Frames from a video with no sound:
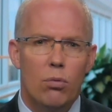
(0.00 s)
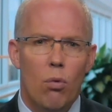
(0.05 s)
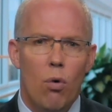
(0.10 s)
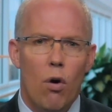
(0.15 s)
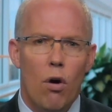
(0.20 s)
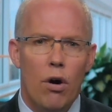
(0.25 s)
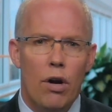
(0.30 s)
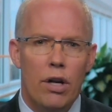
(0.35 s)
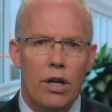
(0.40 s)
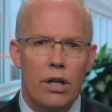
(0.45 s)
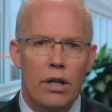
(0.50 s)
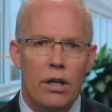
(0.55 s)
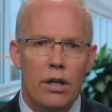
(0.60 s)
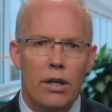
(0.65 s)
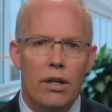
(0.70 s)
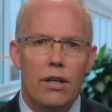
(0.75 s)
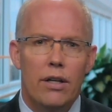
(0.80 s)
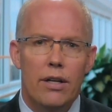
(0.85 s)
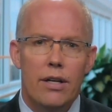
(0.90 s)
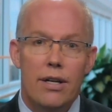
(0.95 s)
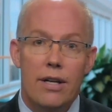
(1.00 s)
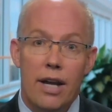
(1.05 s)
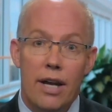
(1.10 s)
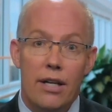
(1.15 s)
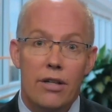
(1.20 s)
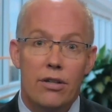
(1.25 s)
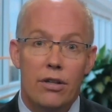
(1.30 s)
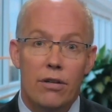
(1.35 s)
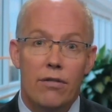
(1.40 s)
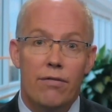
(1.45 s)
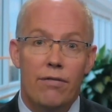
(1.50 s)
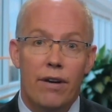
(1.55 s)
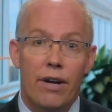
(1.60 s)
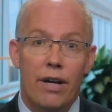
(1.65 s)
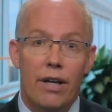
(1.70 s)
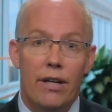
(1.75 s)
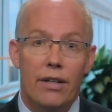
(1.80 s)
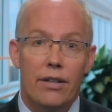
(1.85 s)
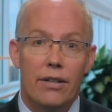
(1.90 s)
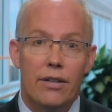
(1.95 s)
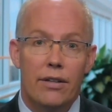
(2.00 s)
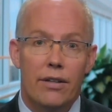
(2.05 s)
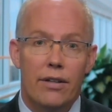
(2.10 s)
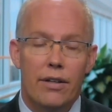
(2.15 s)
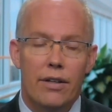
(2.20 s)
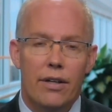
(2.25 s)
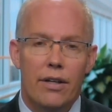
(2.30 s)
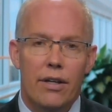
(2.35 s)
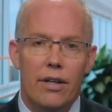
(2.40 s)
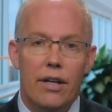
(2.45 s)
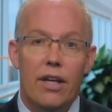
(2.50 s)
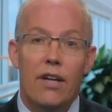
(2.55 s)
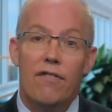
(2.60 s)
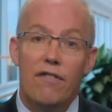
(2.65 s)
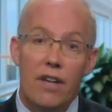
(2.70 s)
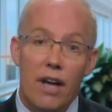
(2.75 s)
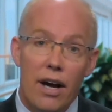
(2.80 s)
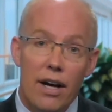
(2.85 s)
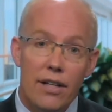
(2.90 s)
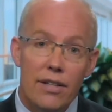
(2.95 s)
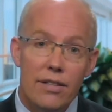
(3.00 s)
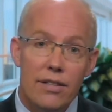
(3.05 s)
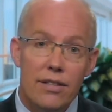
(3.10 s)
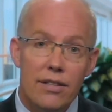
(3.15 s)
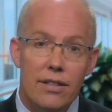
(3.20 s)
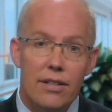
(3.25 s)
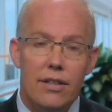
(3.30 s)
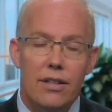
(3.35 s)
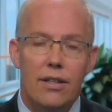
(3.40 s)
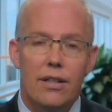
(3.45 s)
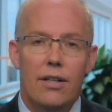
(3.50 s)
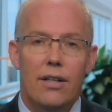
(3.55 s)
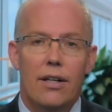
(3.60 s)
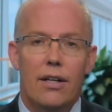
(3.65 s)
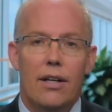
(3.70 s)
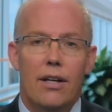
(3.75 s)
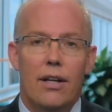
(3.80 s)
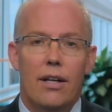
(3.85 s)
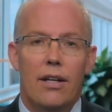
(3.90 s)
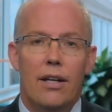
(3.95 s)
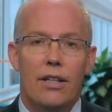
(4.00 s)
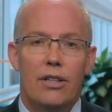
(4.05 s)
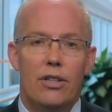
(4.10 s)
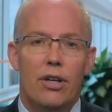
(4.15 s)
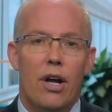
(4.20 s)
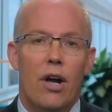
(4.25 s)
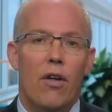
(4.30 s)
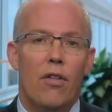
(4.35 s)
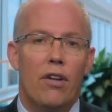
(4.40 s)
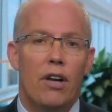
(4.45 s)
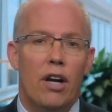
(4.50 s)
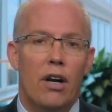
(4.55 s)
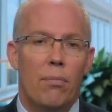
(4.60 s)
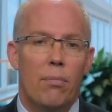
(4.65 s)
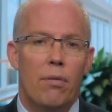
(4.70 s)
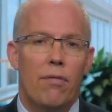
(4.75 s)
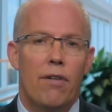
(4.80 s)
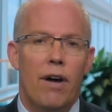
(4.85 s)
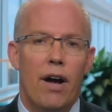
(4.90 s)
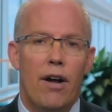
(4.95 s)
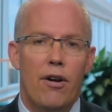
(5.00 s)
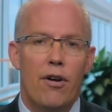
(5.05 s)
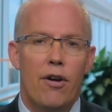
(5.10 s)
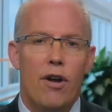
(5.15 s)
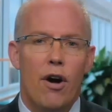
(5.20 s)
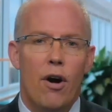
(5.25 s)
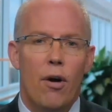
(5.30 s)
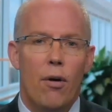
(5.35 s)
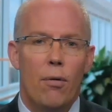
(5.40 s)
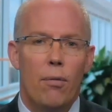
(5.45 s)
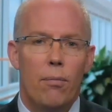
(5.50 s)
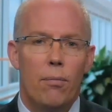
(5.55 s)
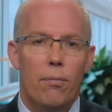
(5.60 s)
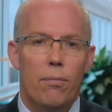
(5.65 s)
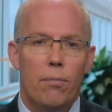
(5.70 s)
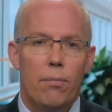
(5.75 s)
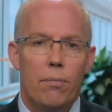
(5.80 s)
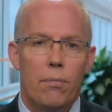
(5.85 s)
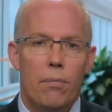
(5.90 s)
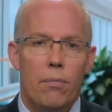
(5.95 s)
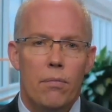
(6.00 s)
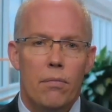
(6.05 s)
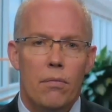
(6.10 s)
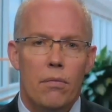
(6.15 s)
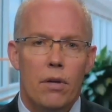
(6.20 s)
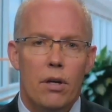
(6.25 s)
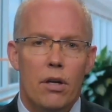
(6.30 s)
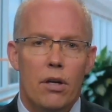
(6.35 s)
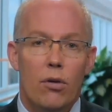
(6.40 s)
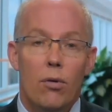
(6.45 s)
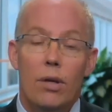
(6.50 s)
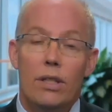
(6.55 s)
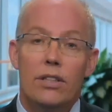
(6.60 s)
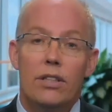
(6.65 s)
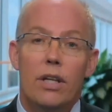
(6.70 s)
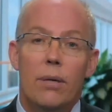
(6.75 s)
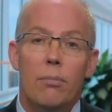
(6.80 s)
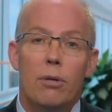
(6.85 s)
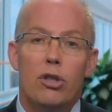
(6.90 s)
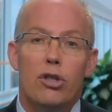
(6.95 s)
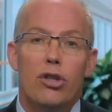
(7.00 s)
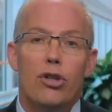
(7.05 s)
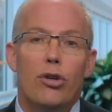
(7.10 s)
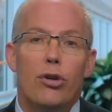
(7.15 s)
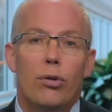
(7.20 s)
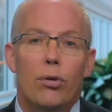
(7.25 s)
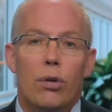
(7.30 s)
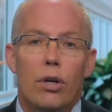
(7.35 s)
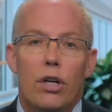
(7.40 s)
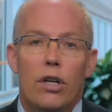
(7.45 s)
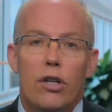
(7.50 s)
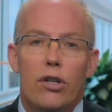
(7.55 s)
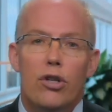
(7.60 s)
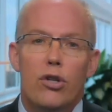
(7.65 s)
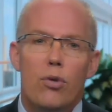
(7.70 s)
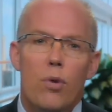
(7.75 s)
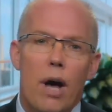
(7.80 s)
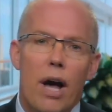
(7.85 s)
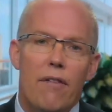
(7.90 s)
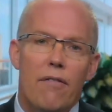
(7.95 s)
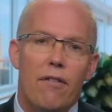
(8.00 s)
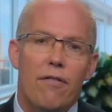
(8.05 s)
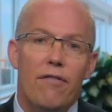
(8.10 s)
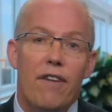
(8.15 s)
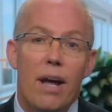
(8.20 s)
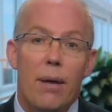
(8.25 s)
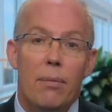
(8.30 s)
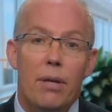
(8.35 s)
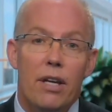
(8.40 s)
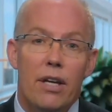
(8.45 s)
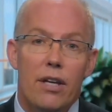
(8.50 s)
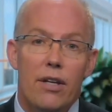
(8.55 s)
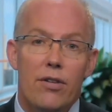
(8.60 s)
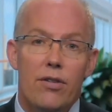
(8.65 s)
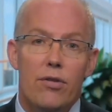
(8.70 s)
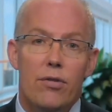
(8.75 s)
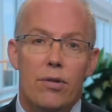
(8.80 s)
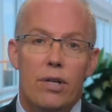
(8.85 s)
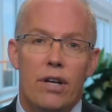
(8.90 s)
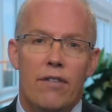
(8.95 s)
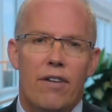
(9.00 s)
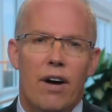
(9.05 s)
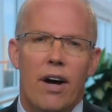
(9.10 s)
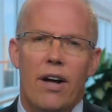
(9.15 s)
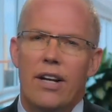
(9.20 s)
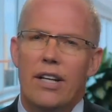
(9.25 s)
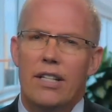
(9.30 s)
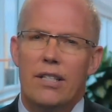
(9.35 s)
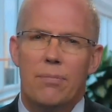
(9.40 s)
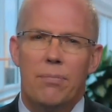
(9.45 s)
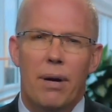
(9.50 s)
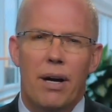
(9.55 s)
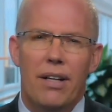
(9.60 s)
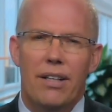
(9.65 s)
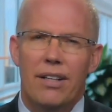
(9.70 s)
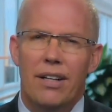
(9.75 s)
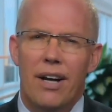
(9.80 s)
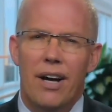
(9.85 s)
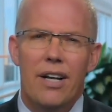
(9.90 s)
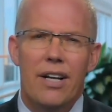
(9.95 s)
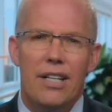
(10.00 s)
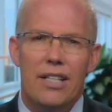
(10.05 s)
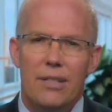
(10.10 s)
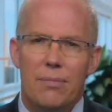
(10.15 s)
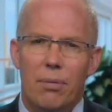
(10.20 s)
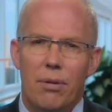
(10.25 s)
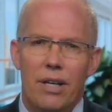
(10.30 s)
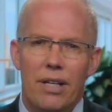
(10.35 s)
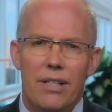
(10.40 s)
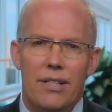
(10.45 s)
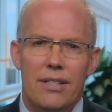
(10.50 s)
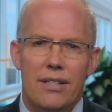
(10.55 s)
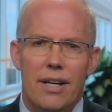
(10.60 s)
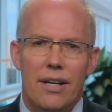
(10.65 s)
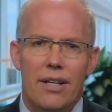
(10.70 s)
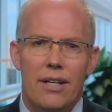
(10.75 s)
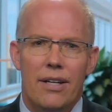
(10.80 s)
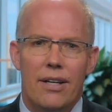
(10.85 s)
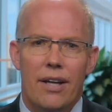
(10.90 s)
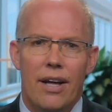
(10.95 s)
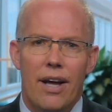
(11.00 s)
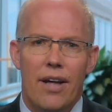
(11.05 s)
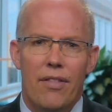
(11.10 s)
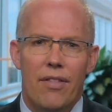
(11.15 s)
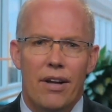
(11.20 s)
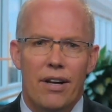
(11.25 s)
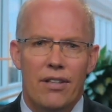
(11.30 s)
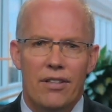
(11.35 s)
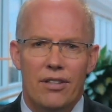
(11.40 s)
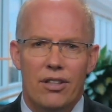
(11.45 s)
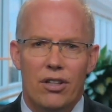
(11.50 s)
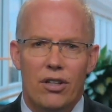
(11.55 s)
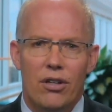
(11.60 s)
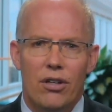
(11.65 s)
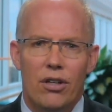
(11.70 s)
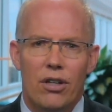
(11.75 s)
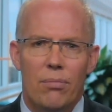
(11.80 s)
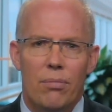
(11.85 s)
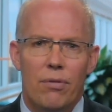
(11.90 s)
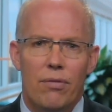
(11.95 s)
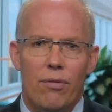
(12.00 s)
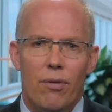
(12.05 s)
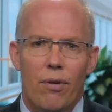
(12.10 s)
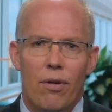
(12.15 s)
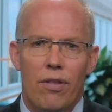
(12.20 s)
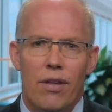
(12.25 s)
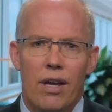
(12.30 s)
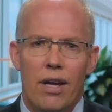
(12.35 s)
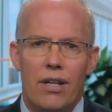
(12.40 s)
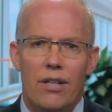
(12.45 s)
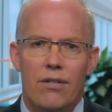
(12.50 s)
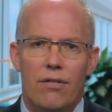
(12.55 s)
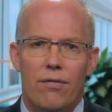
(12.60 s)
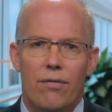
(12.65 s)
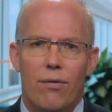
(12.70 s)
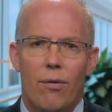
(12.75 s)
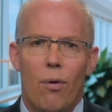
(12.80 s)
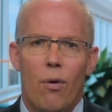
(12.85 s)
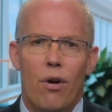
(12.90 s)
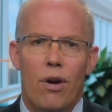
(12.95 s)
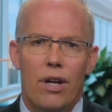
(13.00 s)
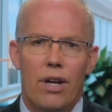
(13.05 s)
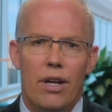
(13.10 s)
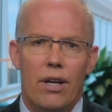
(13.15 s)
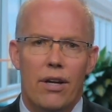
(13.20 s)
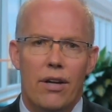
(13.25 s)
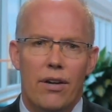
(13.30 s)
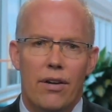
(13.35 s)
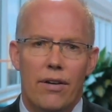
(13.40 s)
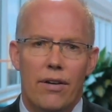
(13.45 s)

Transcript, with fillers: warning, danger faint. If yes, let your healthcare provider know. Question number two Do you have a family history of unexpected, unexplained sudden death that has occurred before the age of 40?